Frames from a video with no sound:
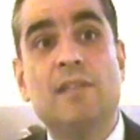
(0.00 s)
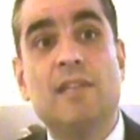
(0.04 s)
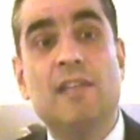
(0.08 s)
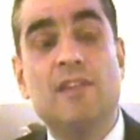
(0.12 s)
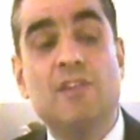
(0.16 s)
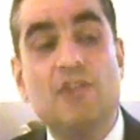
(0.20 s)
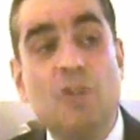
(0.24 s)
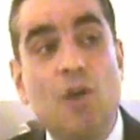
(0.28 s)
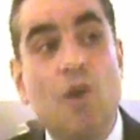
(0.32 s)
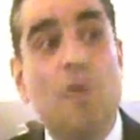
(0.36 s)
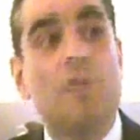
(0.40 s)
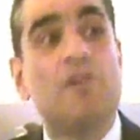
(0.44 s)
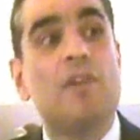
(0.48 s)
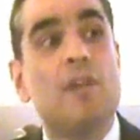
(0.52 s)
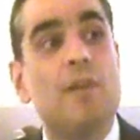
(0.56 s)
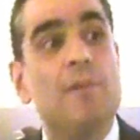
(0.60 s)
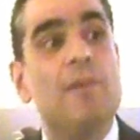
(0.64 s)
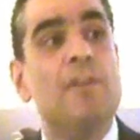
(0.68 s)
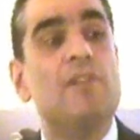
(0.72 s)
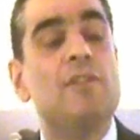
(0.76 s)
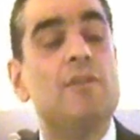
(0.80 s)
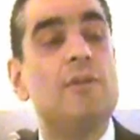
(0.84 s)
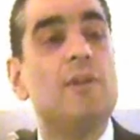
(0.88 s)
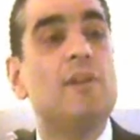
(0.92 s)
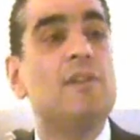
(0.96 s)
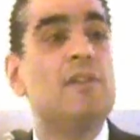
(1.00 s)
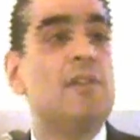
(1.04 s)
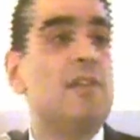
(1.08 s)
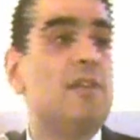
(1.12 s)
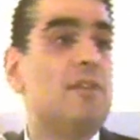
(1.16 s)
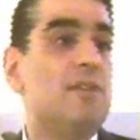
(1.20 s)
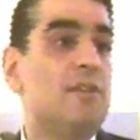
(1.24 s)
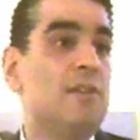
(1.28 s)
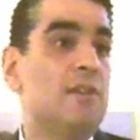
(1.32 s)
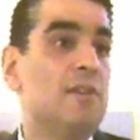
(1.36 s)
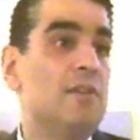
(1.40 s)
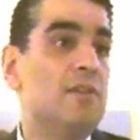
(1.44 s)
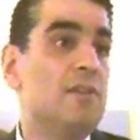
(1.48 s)
Did not come into
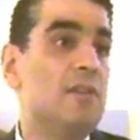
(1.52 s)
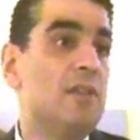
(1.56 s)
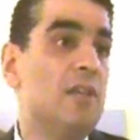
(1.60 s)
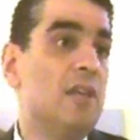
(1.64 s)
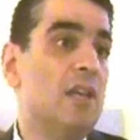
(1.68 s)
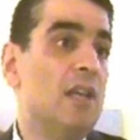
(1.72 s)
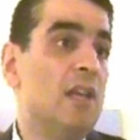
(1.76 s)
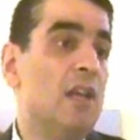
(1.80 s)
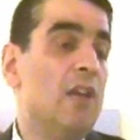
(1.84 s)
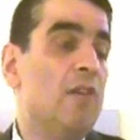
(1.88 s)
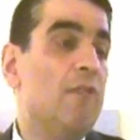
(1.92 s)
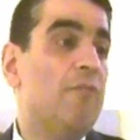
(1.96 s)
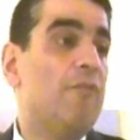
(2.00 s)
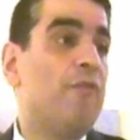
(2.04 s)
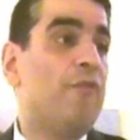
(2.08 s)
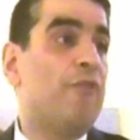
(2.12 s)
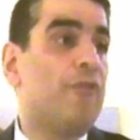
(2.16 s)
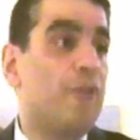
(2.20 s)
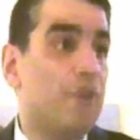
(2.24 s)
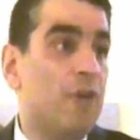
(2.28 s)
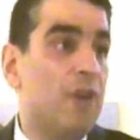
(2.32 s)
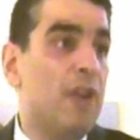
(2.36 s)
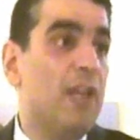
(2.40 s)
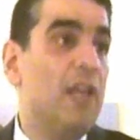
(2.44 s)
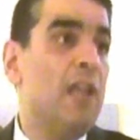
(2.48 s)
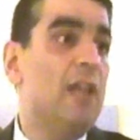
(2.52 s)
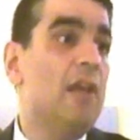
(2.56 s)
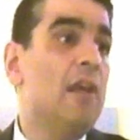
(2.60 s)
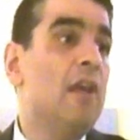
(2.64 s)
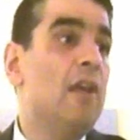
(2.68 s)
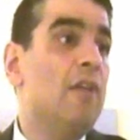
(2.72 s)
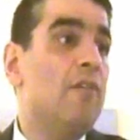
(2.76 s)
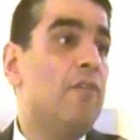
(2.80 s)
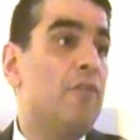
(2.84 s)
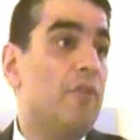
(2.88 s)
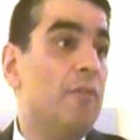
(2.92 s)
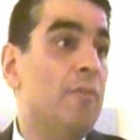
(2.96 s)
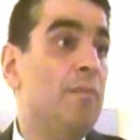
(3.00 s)
existence free
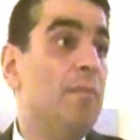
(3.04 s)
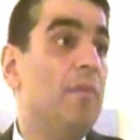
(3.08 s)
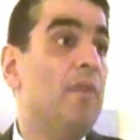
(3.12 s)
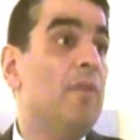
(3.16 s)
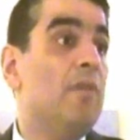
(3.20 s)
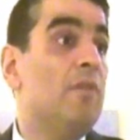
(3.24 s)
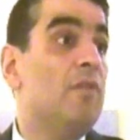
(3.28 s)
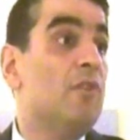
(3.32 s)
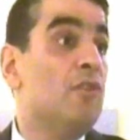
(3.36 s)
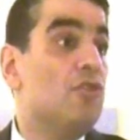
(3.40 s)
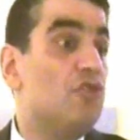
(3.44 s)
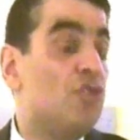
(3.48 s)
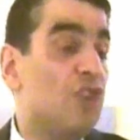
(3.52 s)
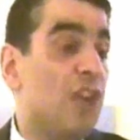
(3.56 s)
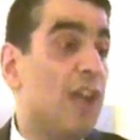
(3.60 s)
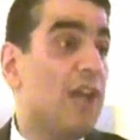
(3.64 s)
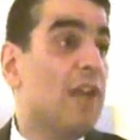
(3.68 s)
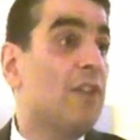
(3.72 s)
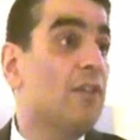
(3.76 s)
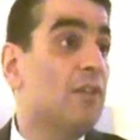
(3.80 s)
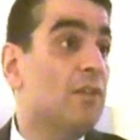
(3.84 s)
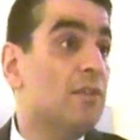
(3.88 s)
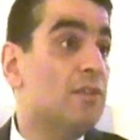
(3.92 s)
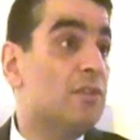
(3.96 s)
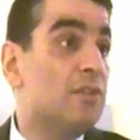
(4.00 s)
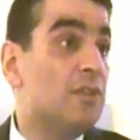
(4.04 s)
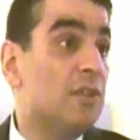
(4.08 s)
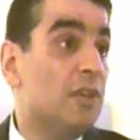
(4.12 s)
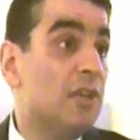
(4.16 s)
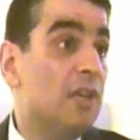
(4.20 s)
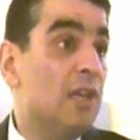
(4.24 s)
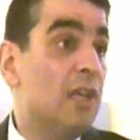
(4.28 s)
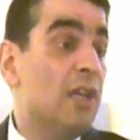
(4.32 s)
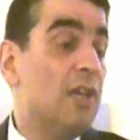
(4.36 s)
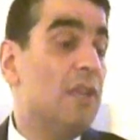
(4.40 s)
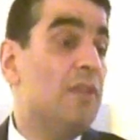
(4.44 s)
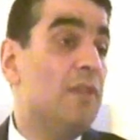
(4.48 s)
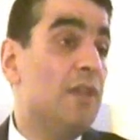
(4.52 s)
from the shackles
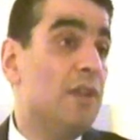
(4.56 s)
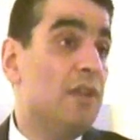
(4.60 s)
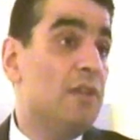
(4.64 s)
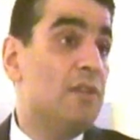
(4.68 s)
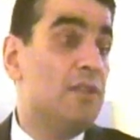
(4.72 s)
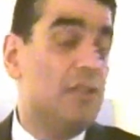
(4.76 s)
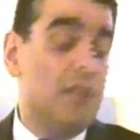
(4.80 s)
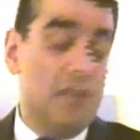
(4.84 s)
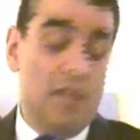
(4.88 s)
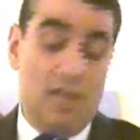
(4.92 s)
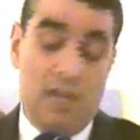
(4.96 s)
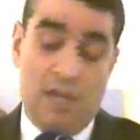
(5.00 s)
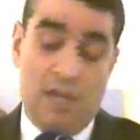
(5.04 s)
that